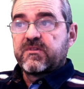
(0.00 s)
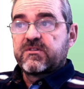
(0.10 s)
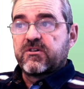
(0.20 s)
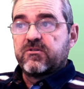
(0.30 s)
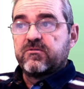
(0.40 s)

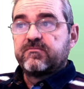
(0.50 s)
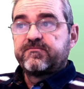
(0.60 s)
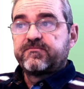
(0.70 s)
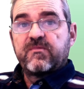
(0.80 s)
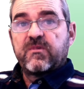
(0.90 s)
So
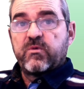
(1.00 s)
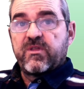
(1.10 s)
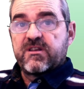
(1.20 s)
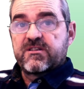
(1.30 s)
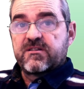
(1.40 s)

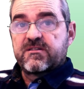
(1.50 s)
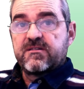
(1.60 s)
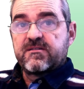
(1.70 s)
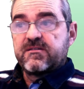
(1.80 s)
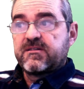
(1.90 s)
with this
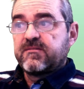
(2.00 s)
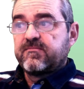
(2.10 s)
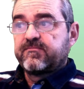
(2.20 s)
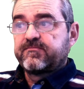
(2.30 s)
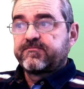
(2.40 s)

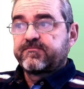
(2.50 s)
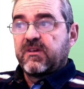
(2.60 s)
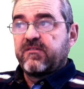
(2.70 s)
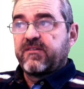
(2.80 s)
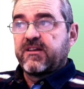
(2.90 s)
uncertainty,
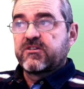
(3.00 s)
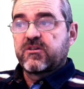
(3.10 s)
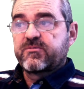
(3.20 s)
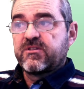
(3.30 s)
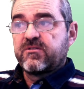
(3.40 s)
if I
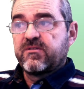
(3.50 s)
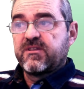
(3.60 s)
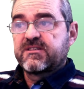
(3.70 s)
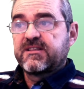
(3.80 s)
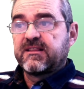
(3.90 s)
substitute
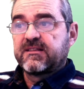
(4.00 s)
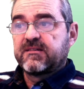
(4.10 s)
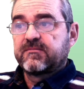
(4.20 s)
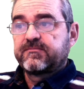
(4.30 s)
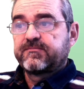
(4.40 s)
this delta,